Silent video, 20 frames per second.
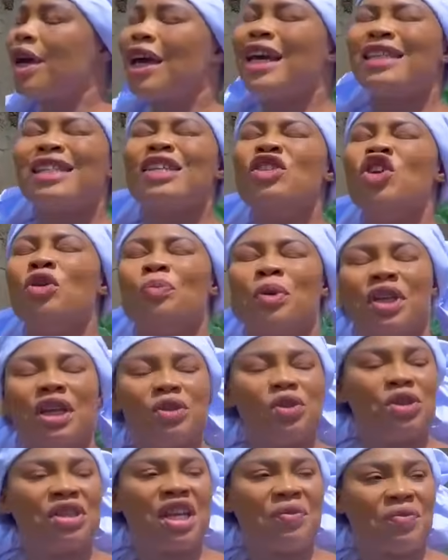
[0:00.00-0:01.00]
Isn't your brother
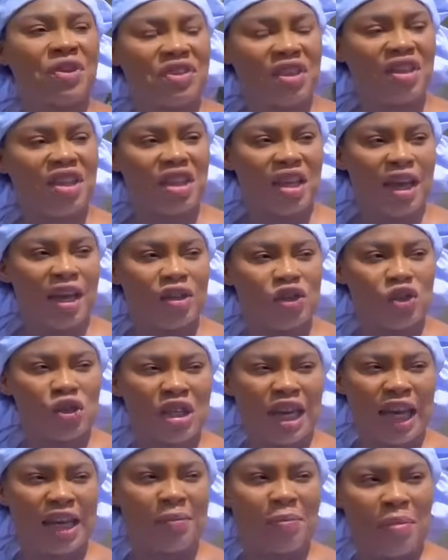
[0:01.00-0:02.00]
doing everything he can to
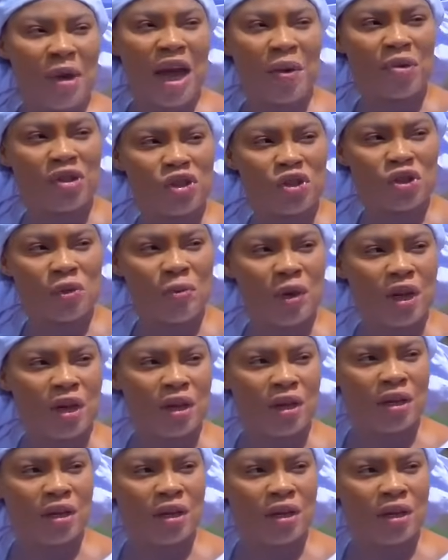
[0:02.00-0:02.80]
get married to me?